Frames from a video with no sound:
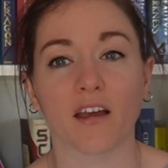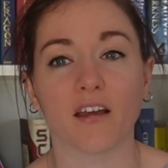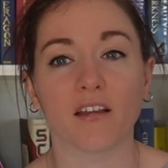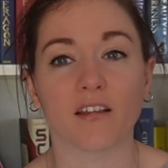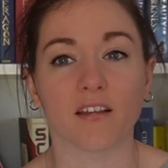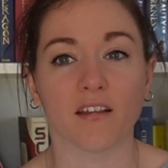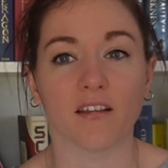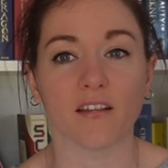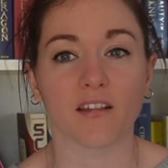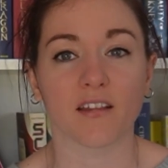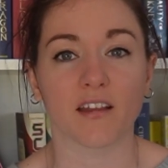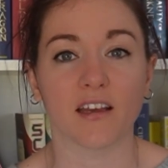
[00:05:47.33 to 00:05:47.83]

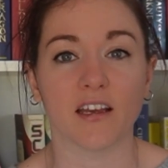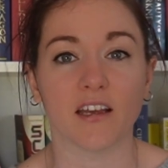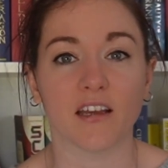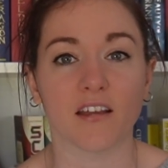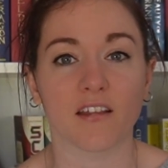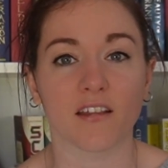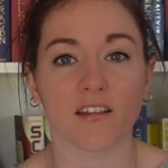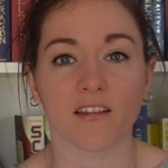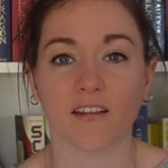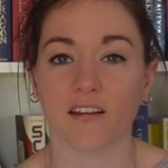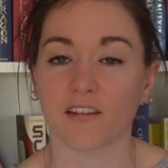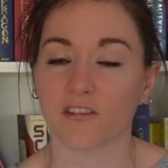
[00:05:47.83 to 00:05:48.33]
since he
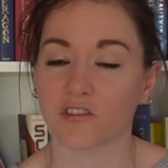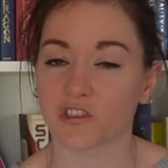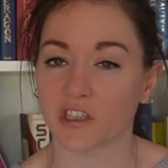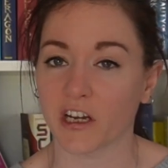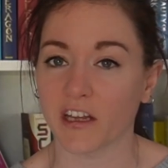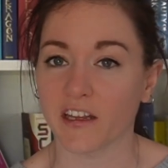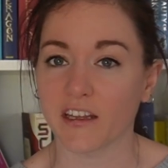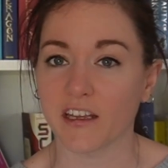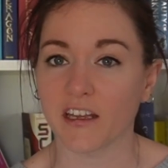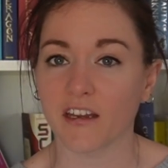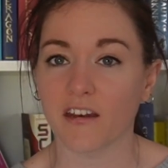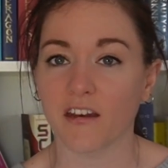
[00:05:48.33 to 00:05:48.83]
is
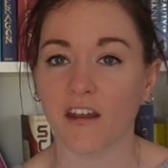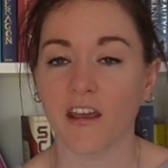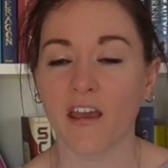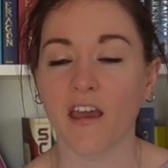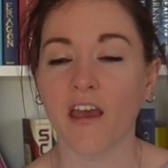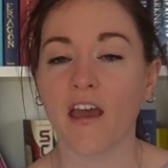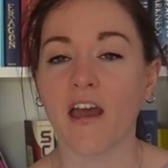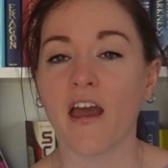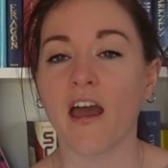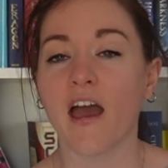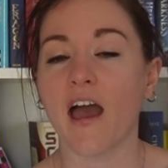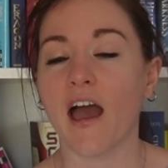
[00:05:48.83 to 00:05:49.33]
Australian,
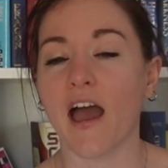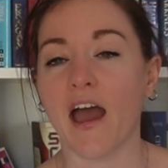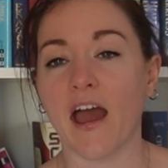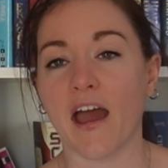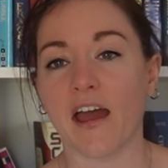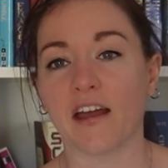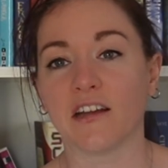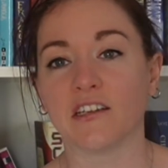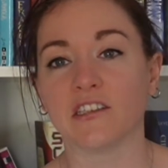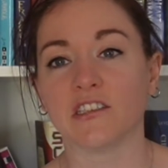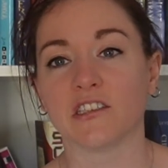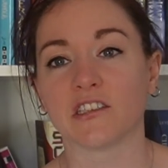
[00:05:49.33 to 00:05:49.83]

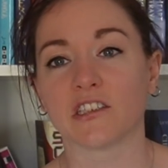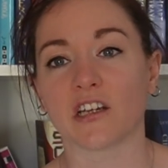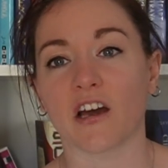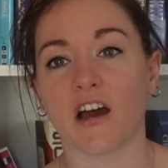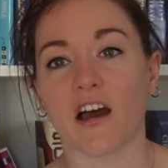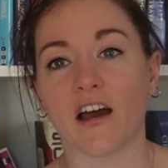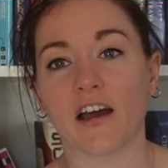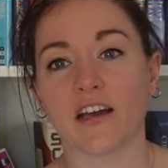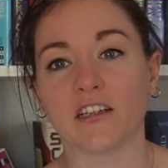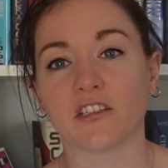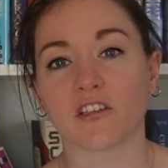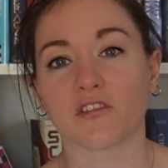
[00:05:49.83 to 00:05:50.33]
and
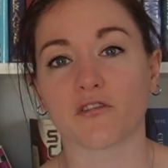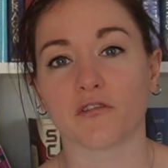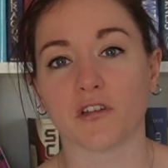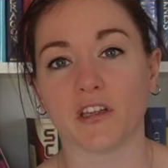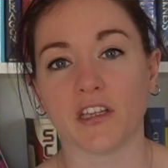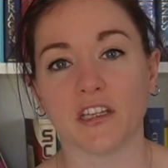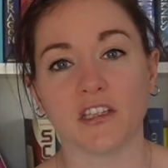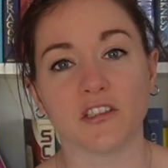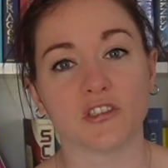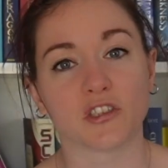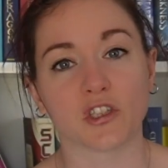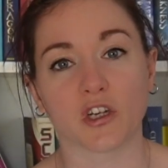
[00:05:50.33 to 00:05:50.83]
I just really
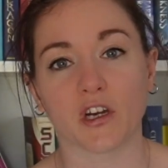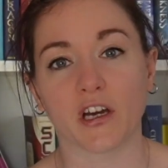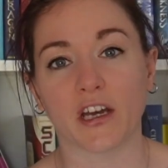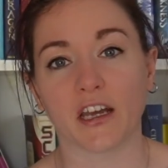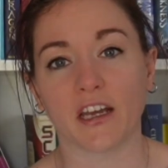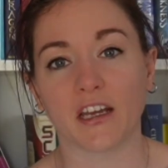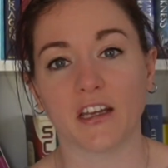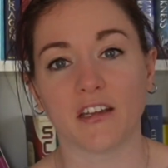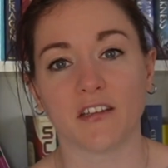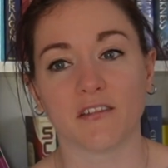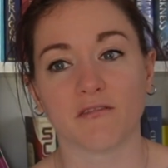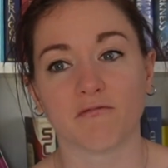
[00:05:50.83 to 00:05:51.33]

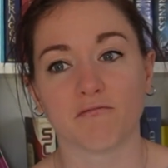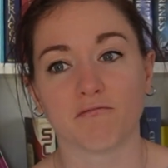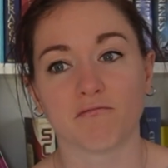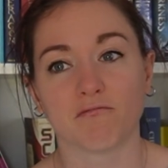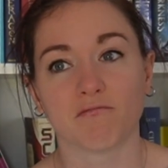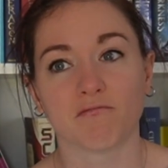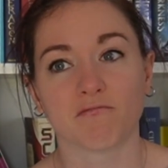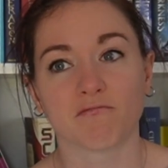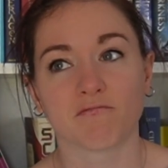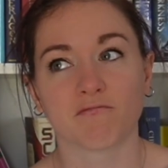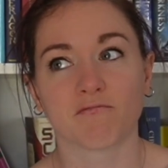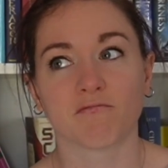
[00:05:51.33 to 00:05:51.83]
enjoy
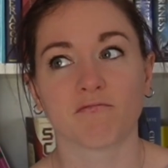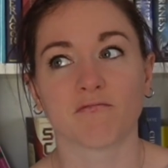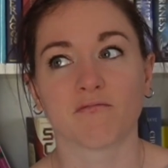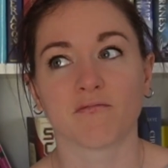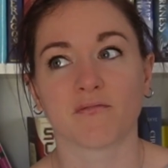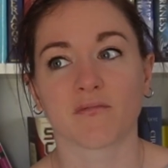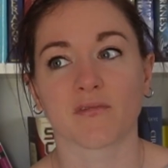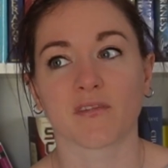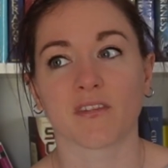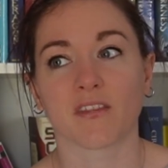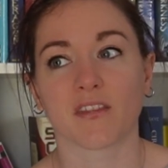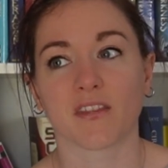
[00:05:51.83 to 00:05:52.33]

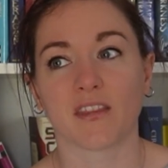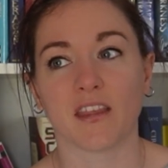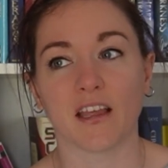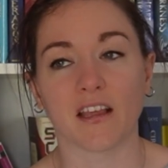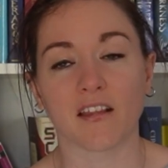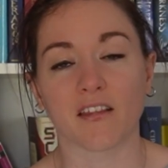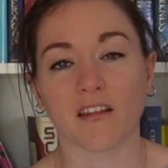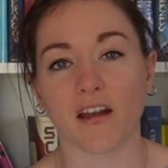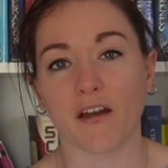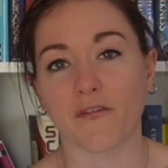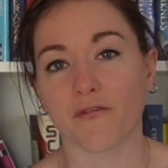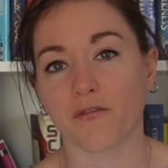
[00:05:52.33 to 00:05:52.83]
things
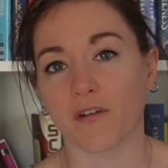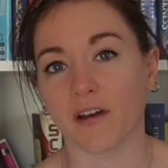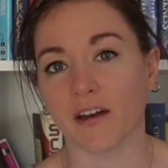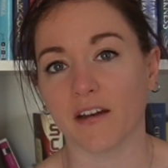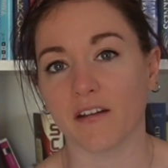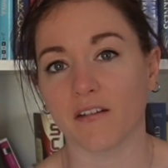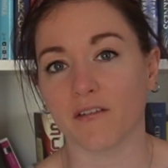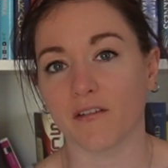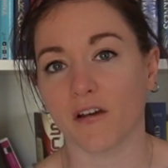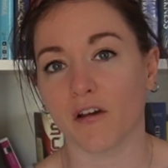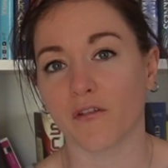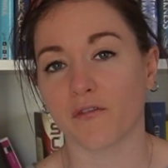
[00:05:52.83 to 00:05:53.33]
that I've read
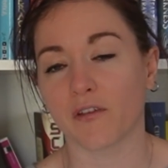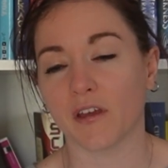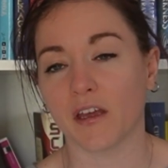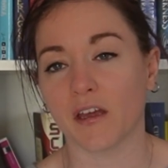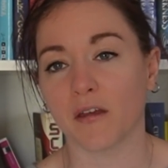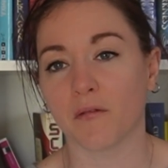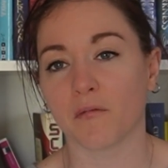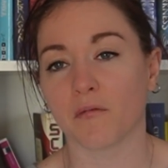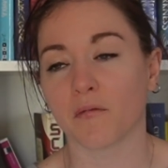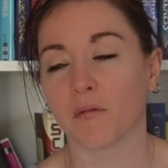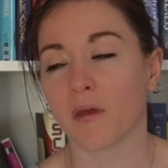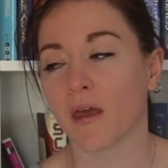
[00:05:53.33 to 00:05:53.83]
of
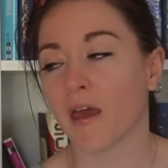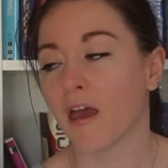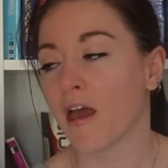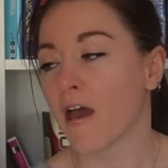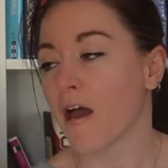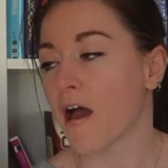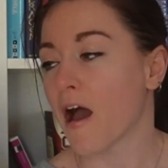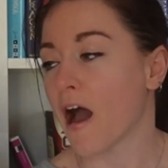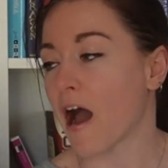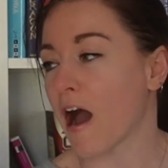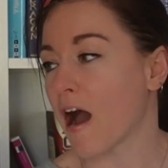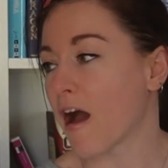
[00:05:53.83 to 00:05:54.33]
him,
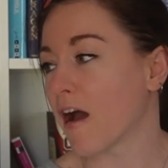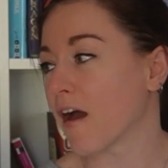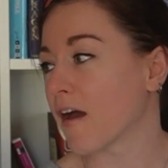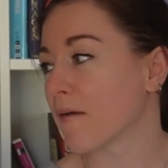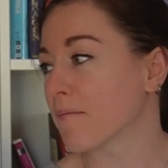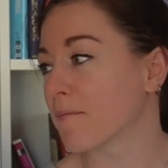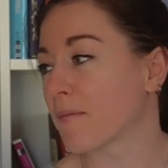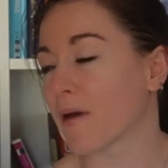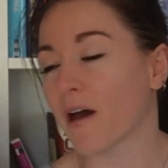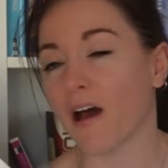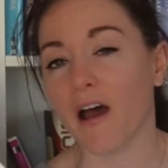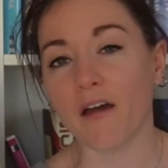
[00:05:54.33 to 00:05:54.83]

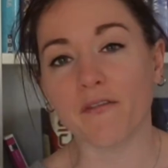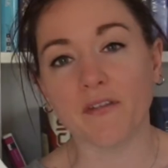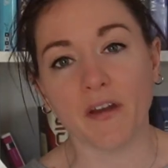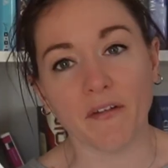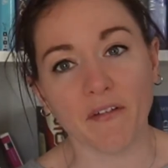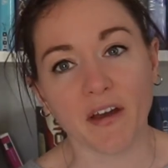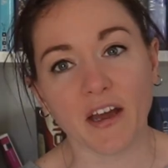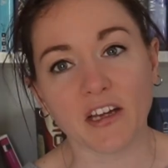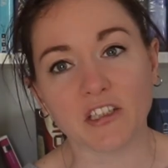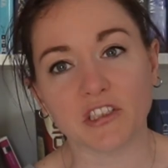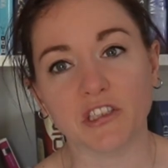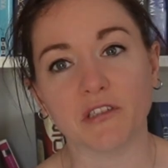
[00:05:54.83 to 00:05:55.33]
but I've never
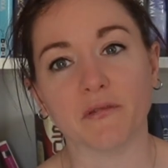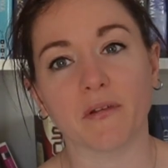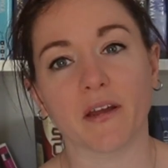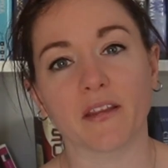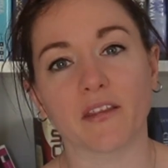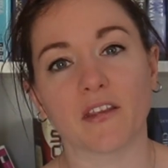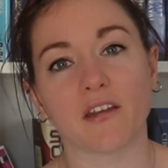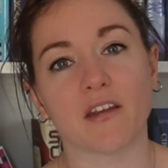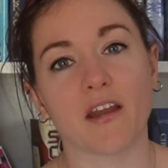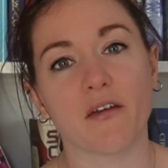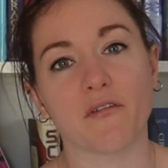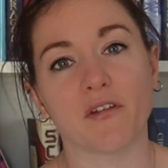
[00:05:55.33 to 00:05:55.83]
actually read the
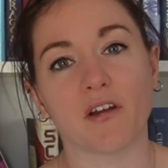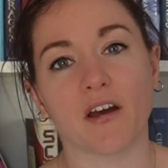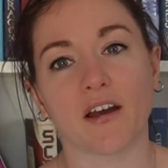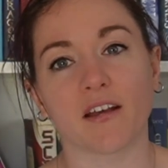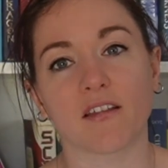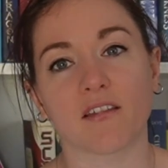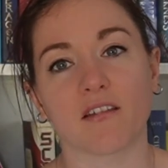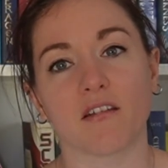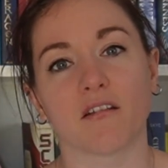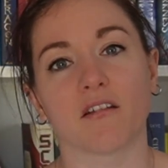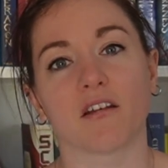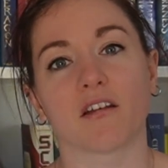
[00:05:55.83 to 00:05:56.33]
Nevernight
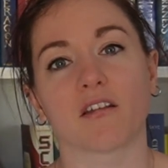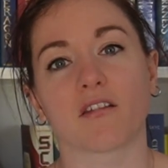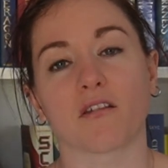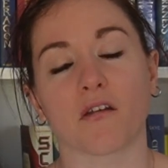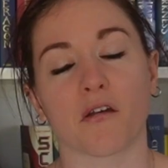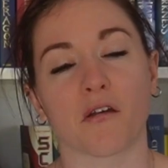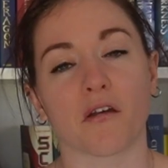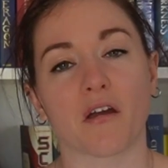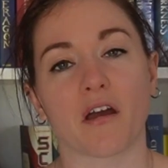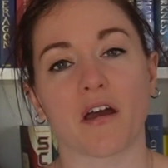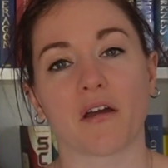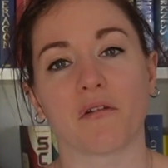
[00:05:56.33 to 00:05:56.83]
series, so
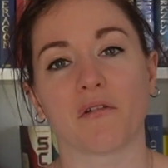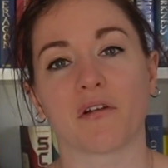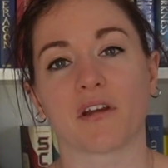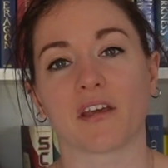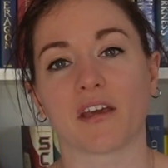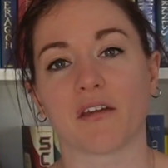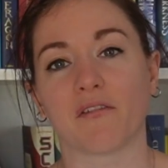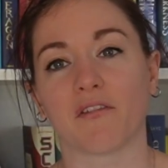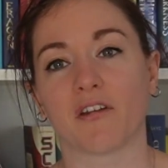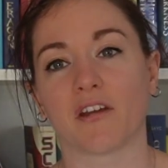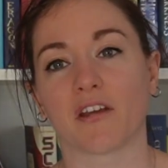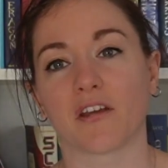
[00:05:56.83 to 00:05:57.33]
I want to
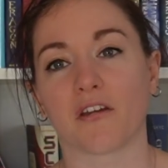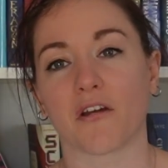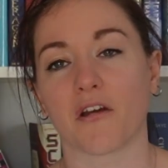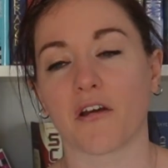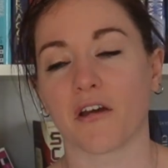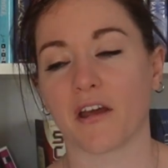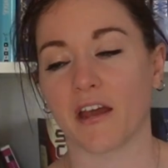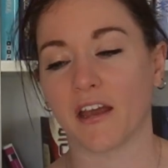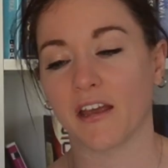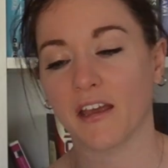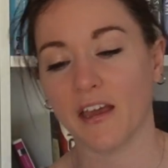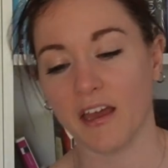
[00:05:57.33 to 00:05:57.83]
give it a go
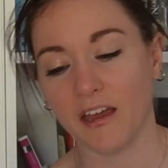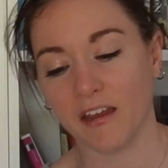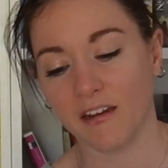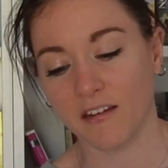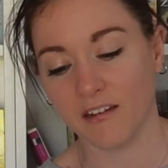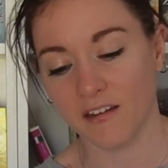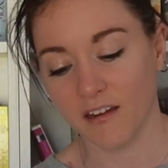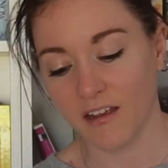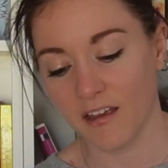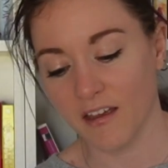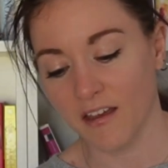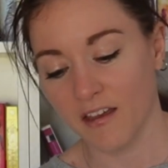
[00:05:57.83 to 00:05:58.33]
and get
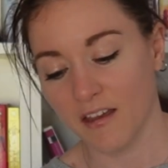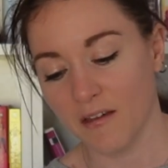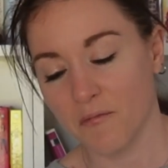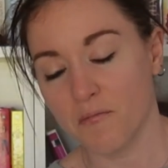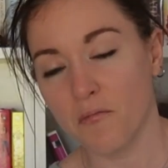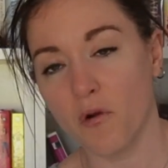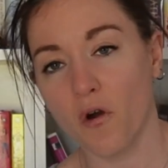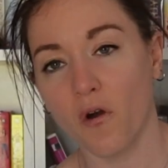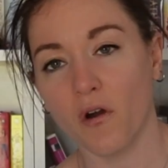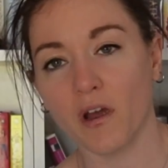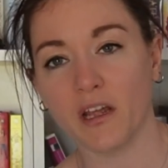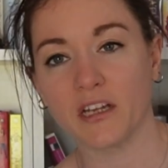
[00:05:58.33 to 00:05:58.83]

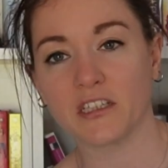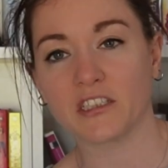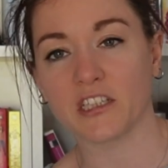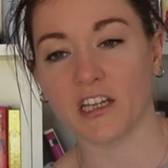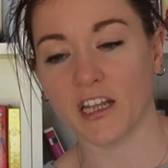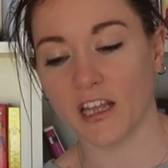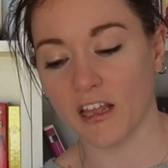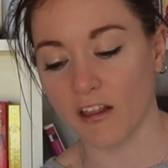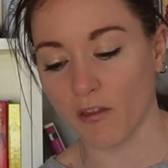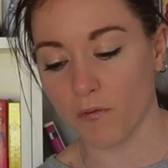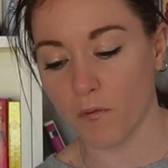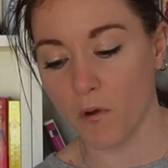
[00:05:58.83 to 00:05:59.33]
more into
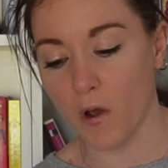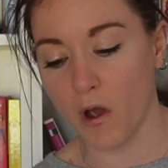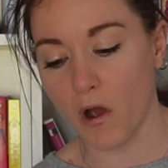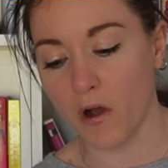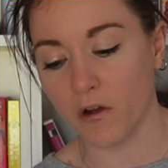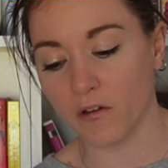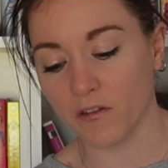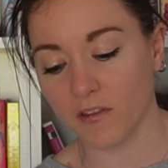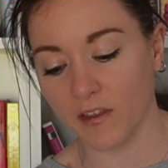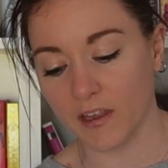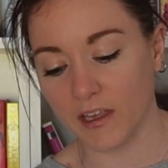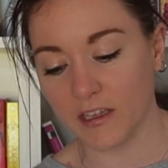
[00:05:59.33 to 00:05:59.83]
his
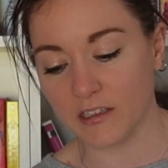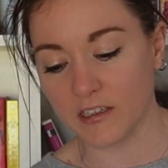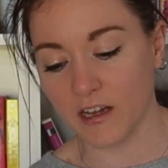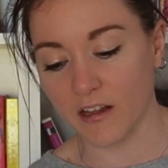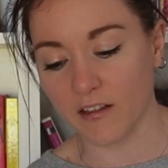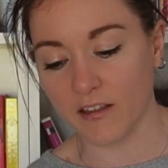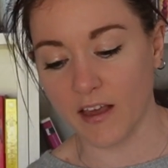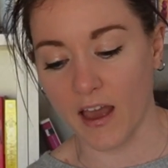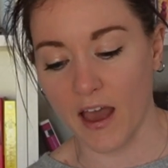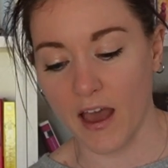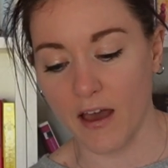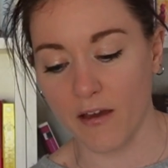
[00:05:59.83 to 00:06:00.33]
worlds. He
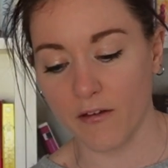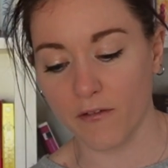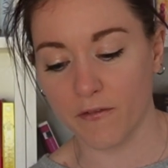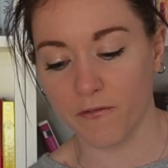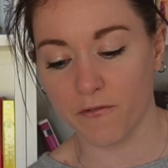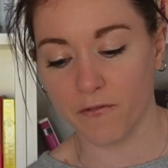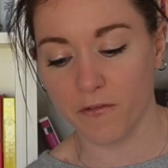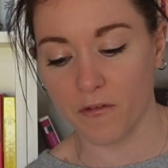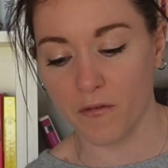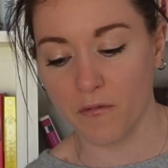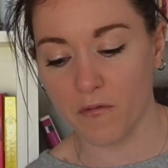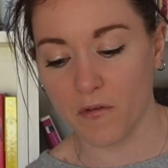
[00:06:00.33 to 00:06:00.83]
does
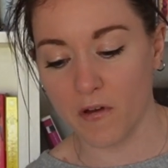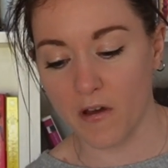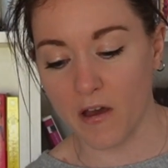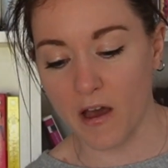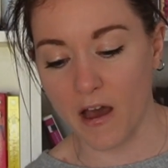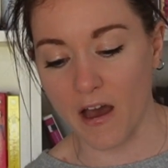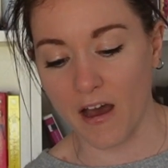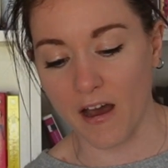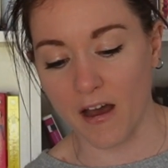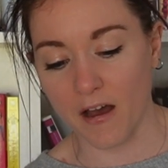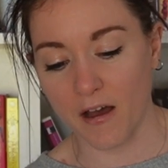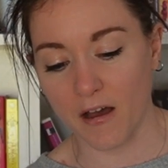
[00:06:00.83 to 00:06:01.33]
have
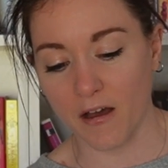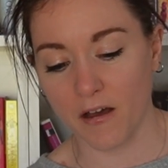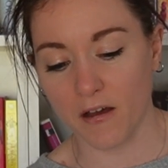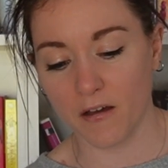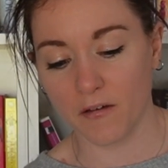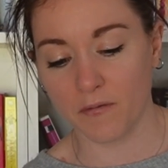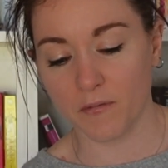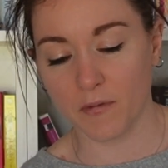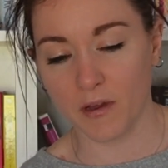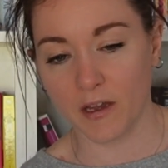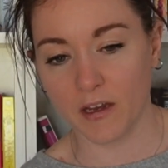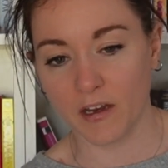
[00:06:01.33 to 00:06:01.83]

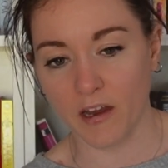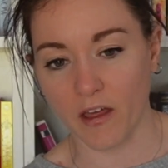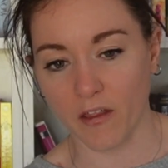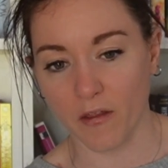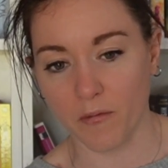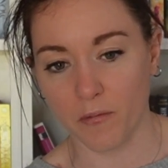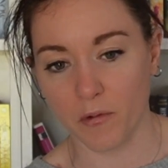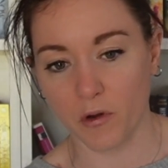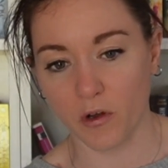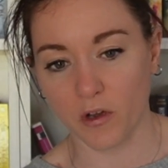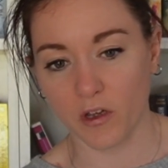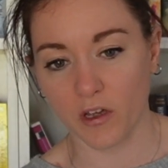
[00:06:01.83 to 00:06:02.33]
another
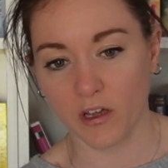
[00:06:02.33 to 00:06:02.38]
book